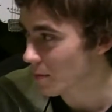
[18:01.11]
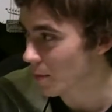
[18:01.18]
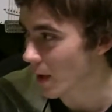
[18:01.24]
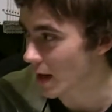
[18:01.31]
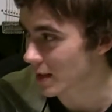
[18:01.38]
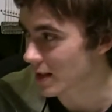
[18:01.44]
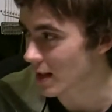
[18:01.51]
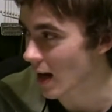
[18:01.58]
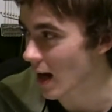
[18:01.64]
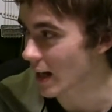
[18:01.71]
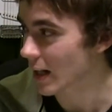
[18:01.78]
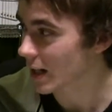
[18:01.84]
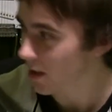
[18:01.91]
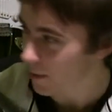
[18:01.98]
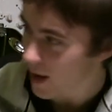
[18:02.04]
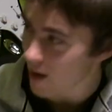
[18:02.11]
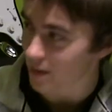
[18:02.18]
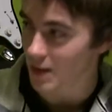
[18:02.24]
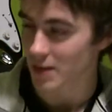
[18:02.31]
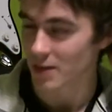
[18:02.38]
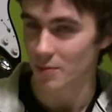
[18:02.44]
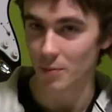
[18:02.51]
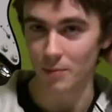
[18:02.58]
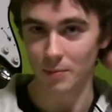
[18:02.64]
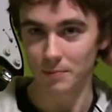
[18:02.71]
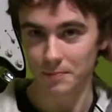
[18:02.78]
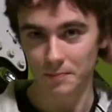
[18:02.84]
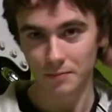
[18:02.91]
But it ended up having some